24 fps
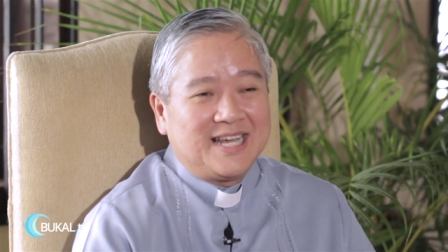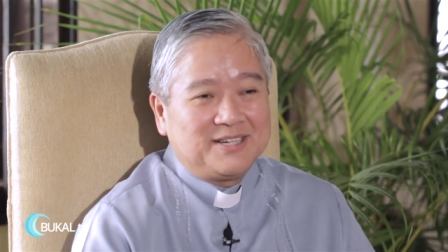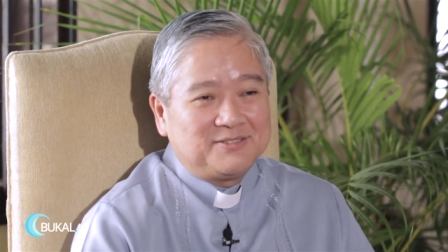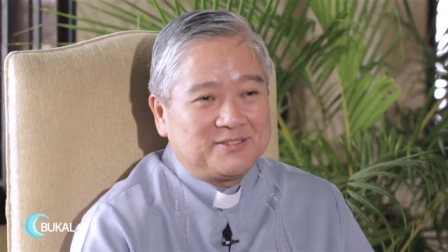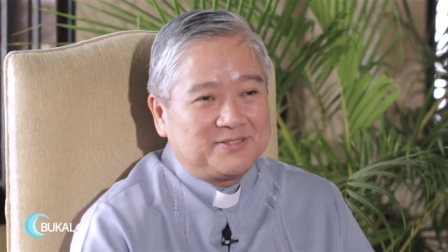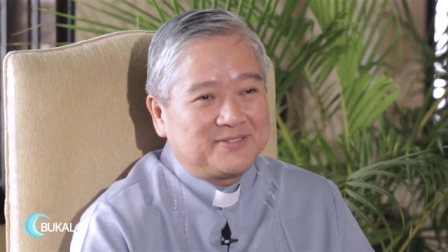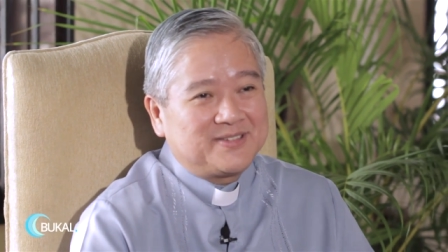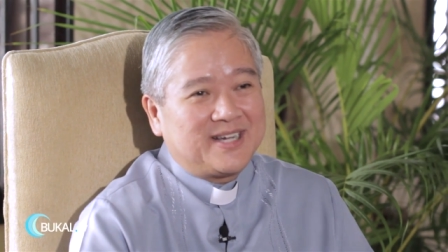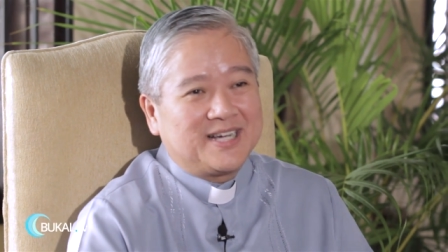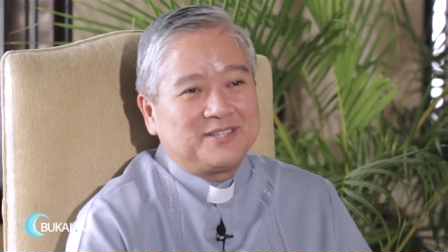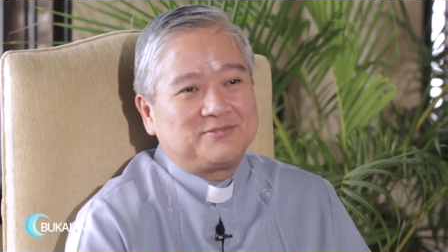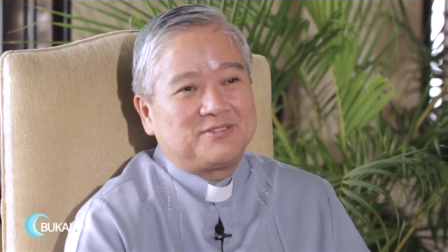love
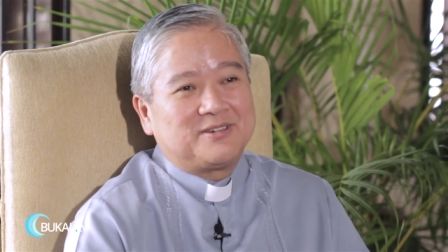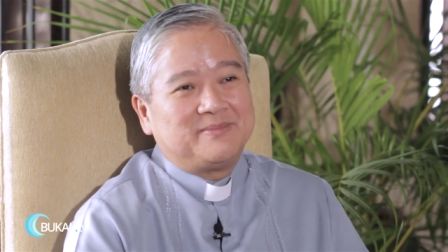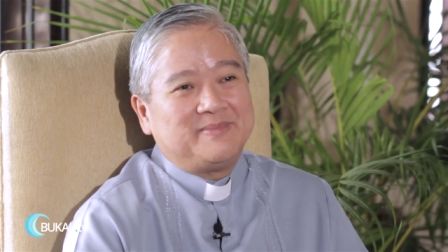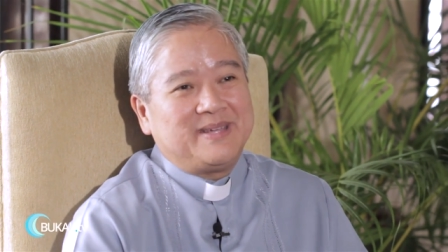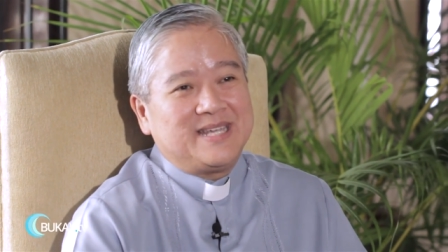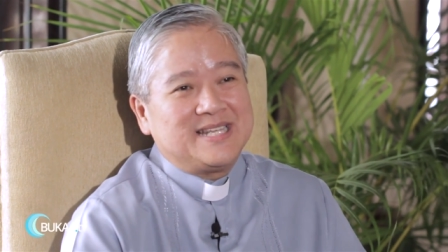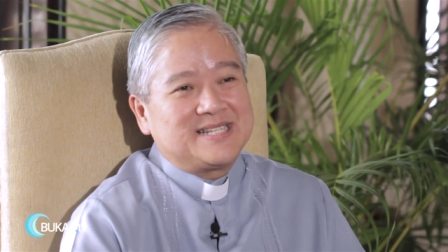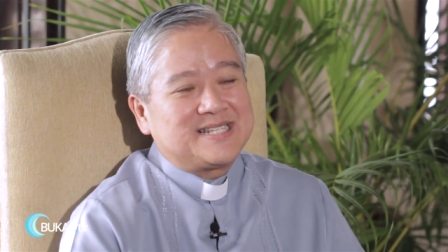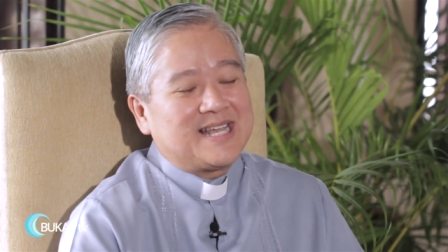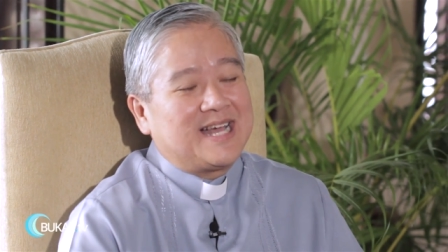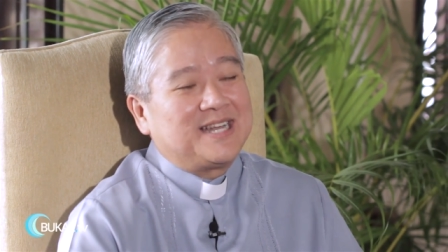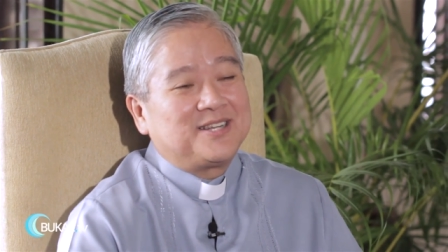of God for
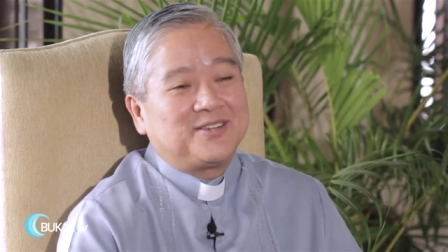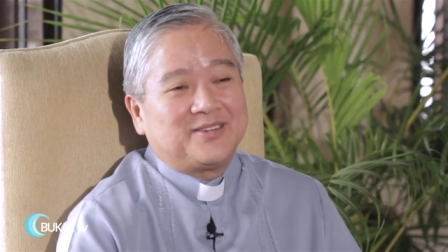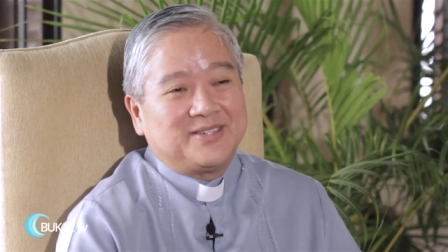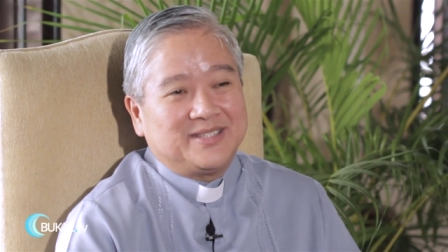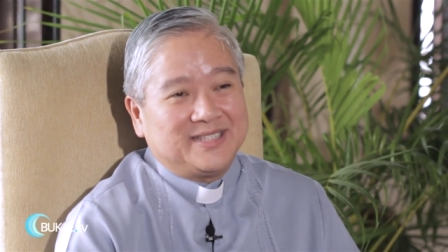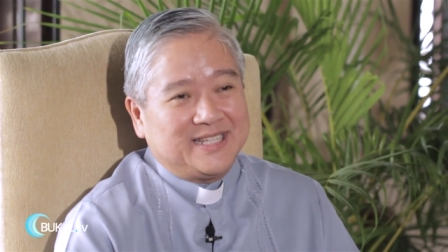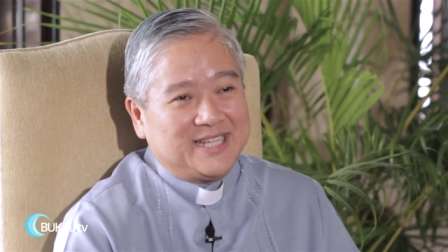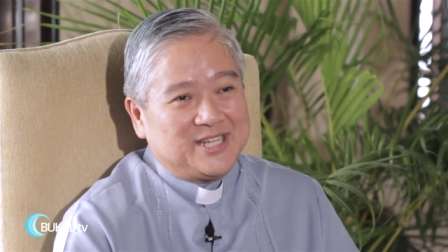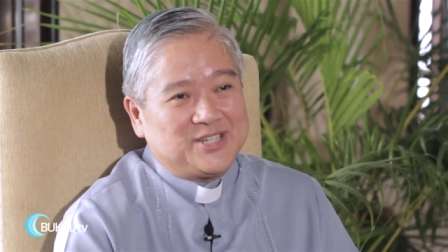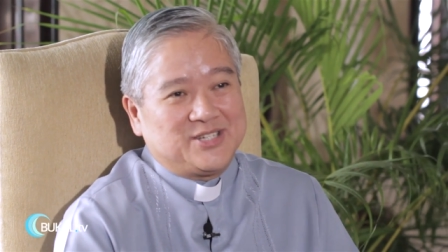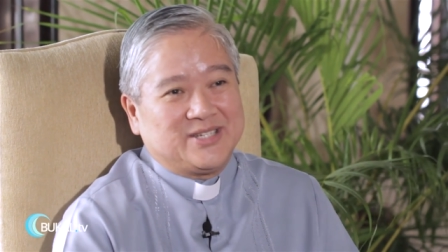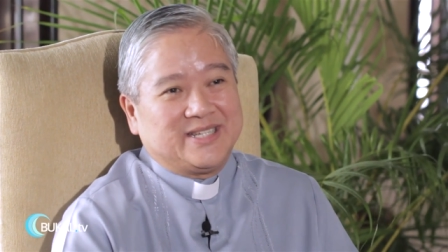me is
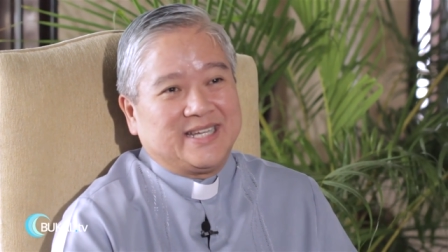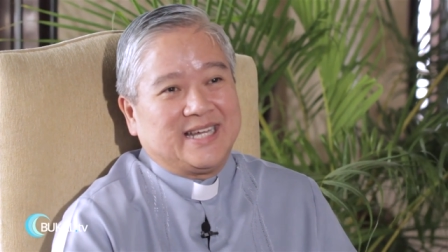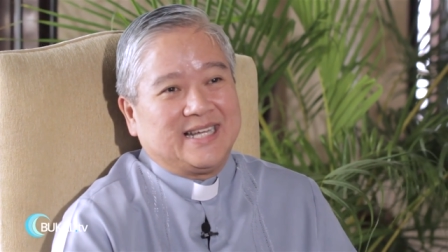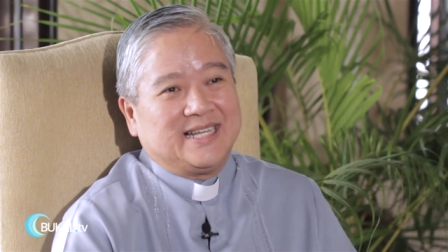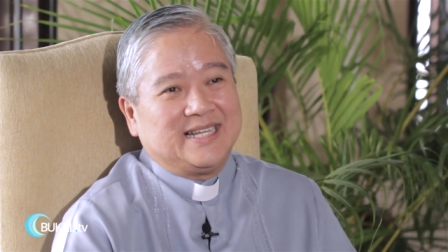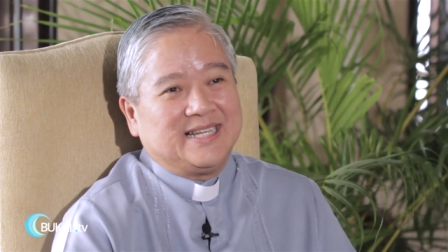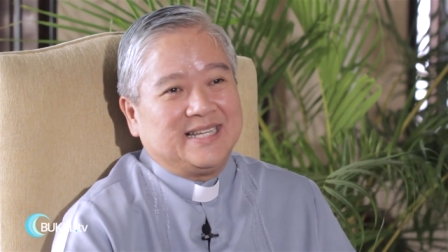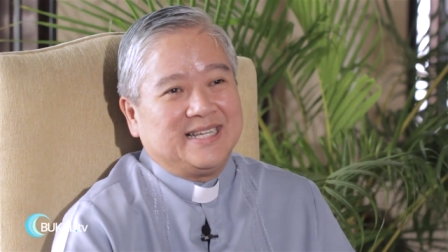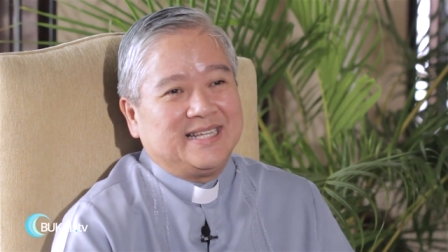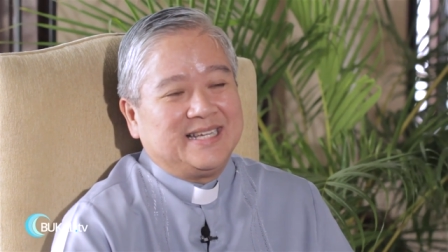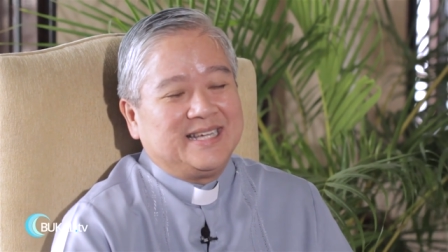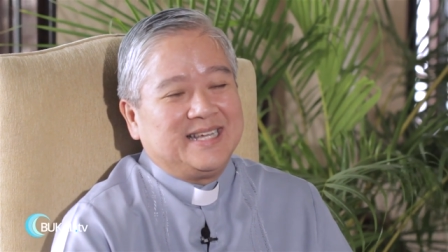
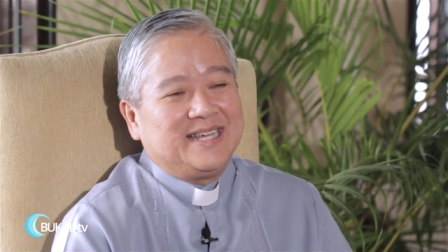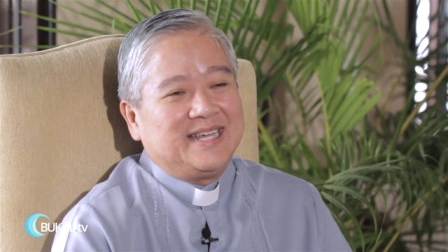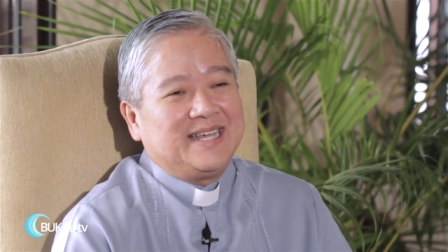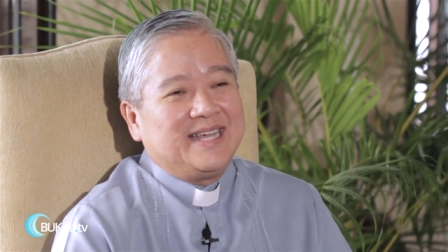unconditional.